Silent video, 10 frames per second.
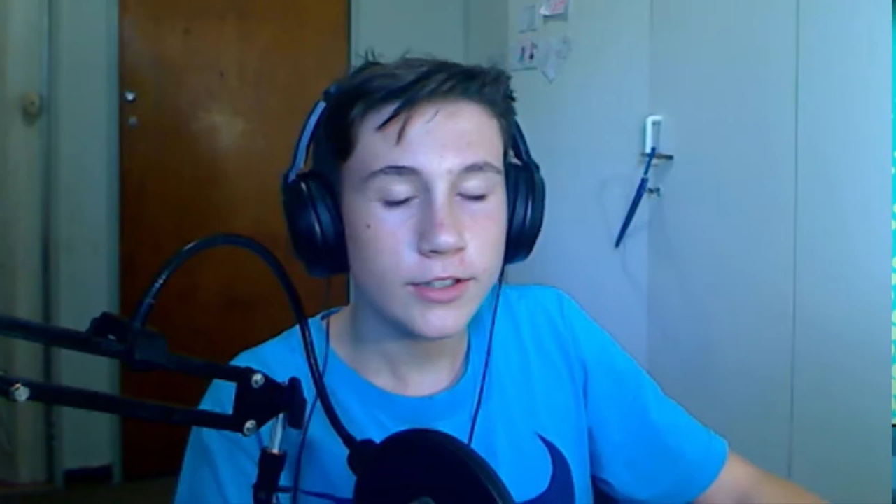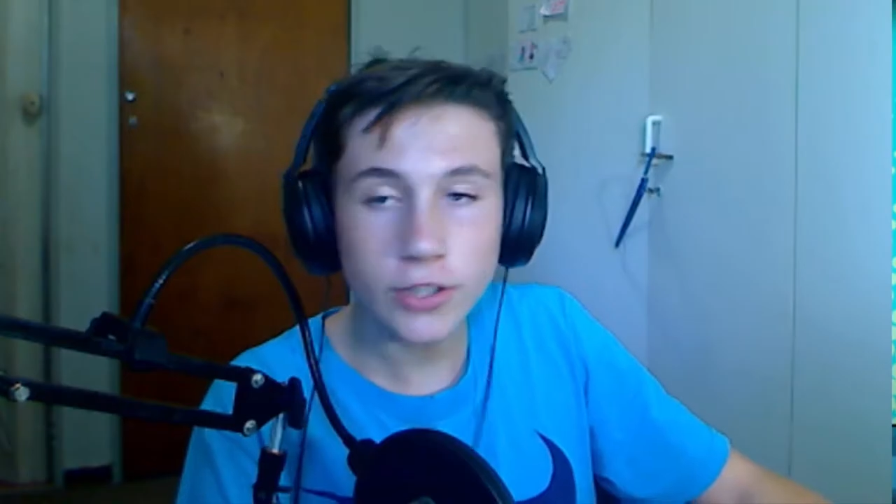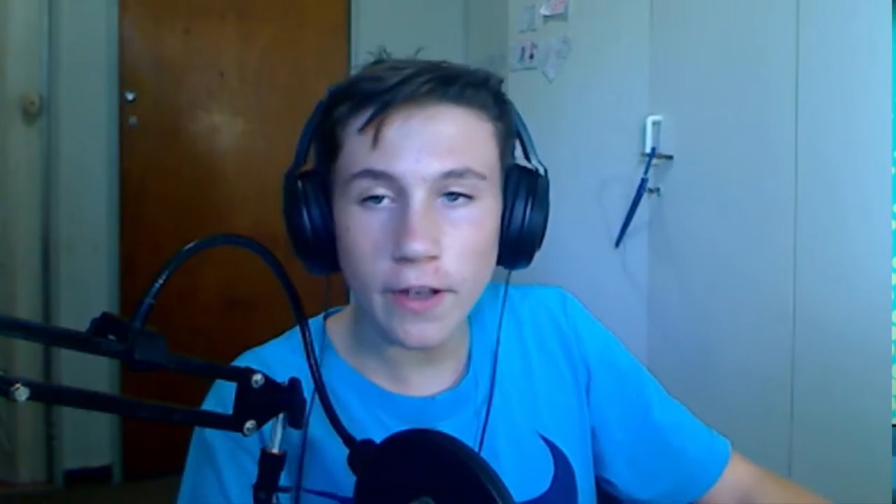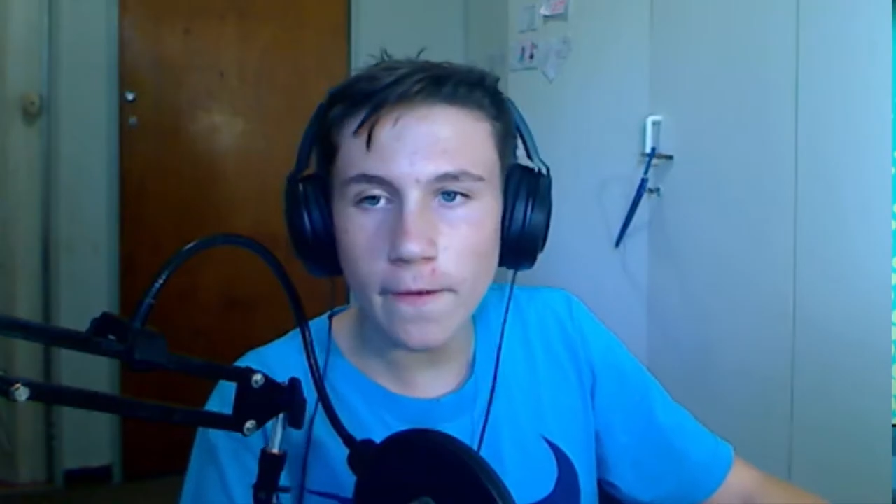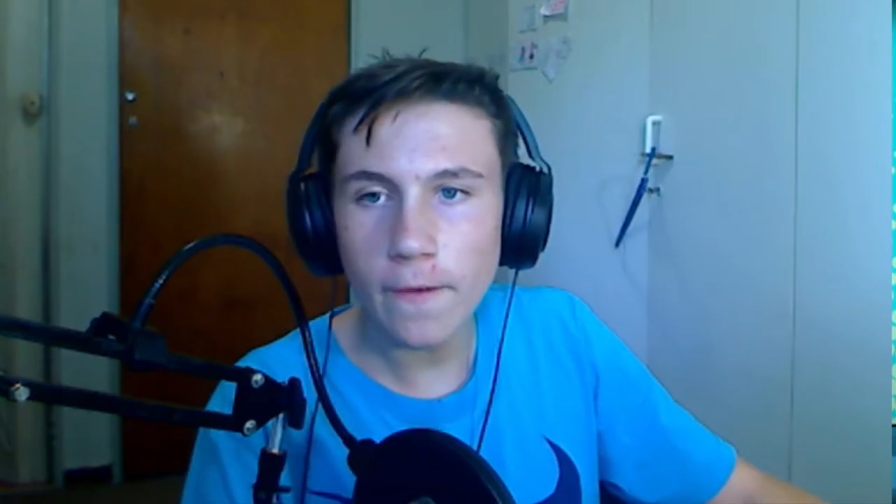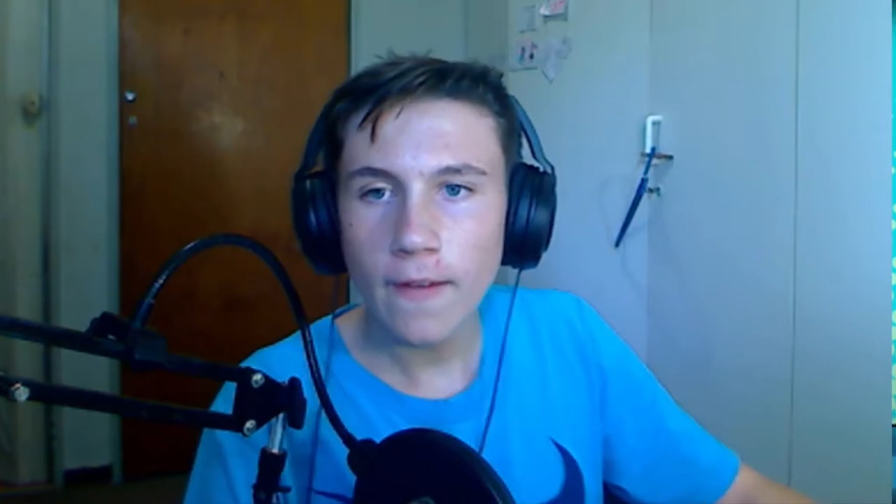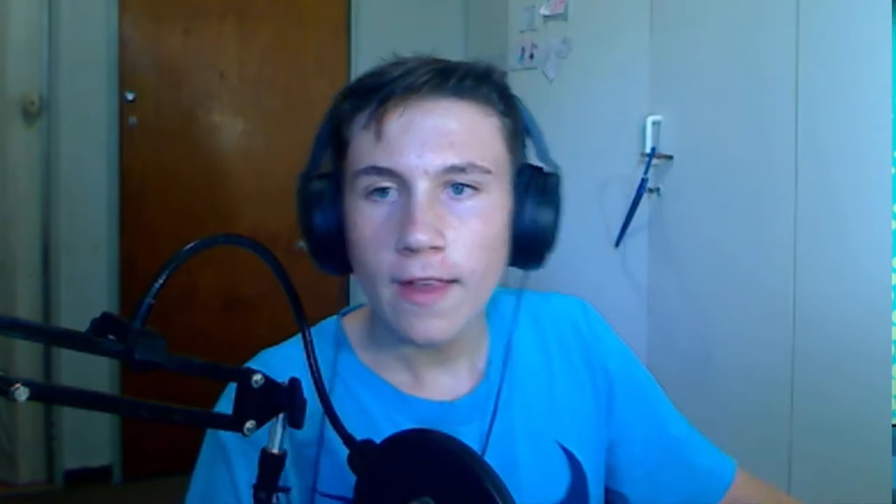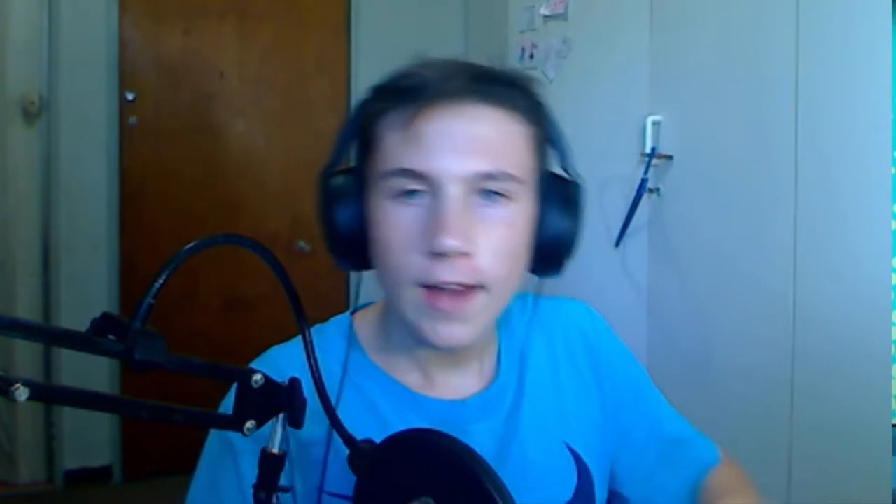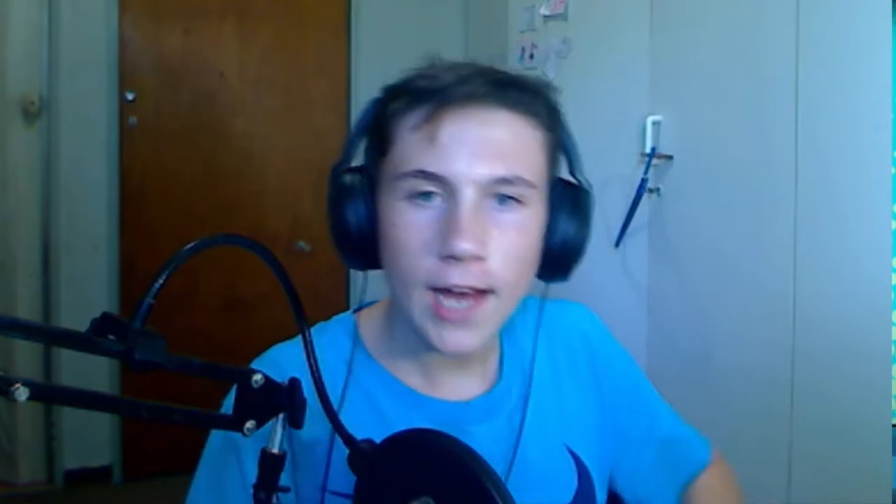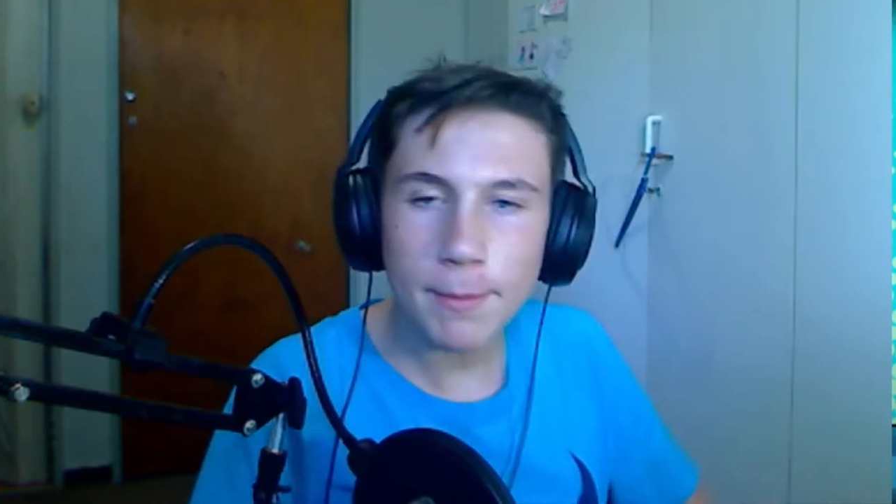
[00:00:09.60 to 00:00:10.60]
So,
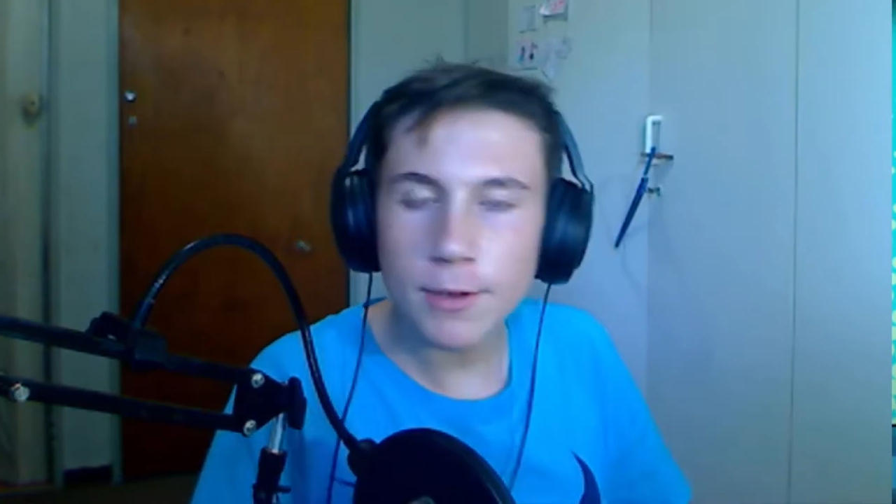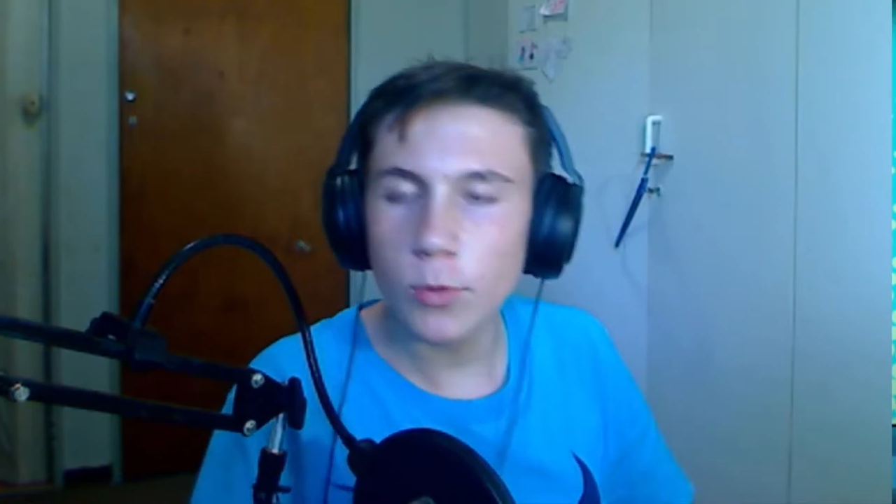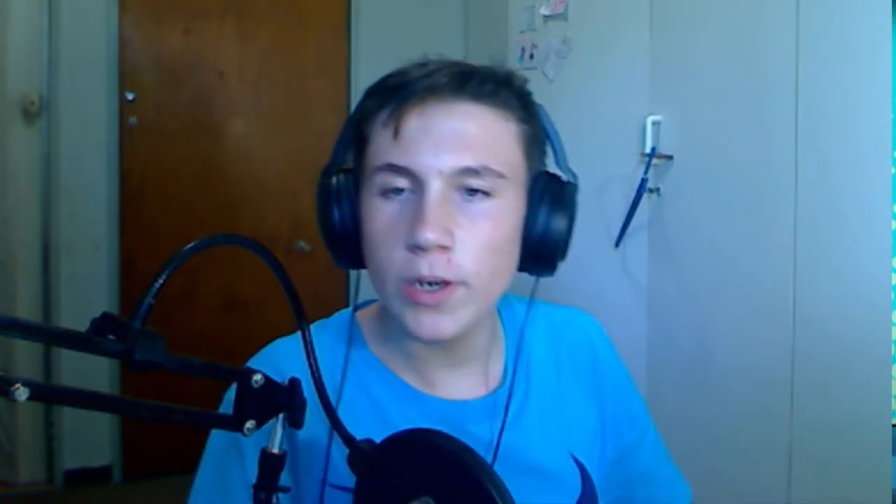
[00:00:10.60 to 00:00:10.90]
I've been